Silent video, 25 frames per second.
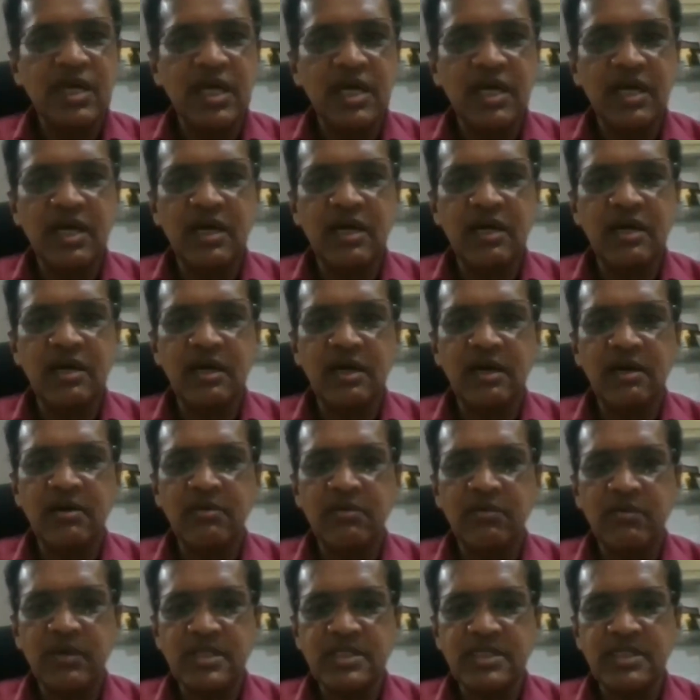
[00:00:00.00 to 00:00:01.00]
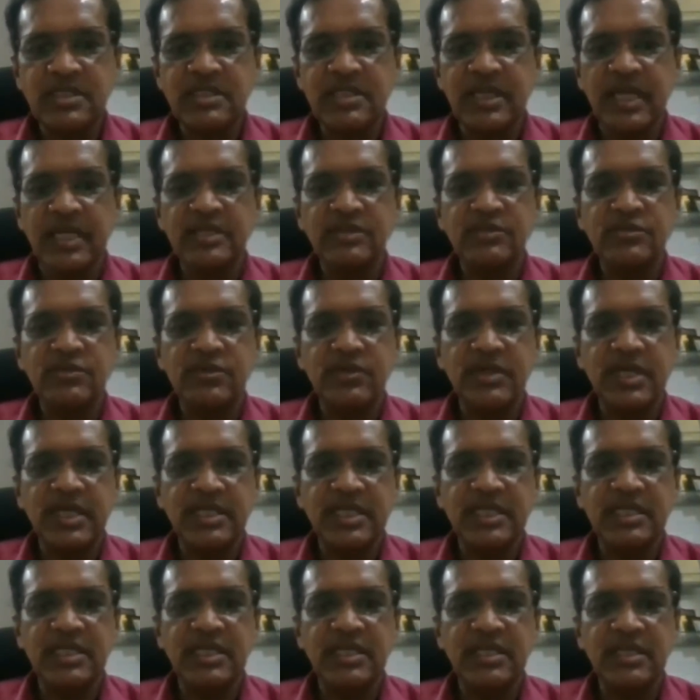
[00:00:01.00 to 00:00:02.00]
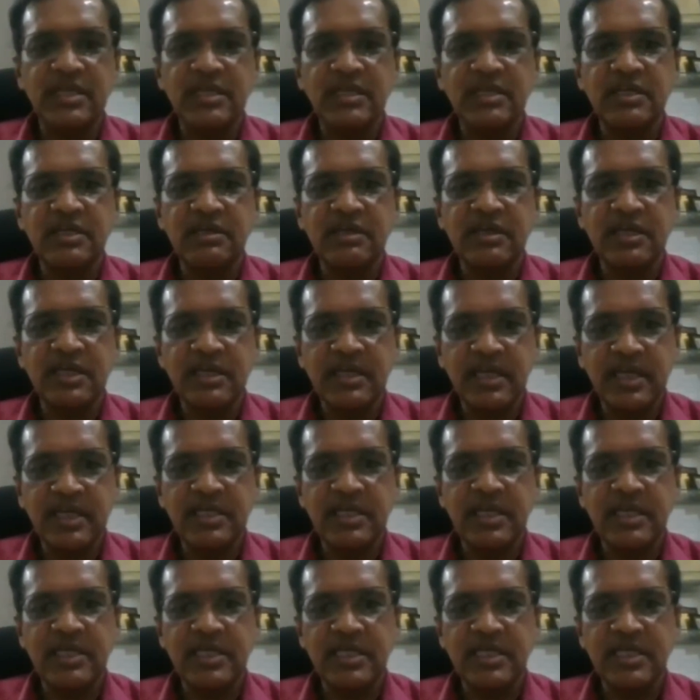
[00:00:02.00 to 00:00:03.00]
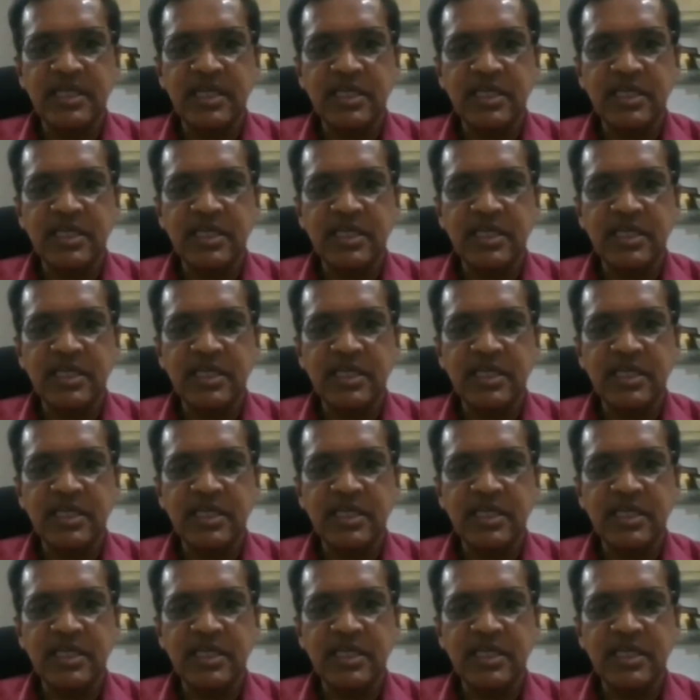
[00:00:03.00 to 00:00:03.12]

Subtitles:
was trying to get it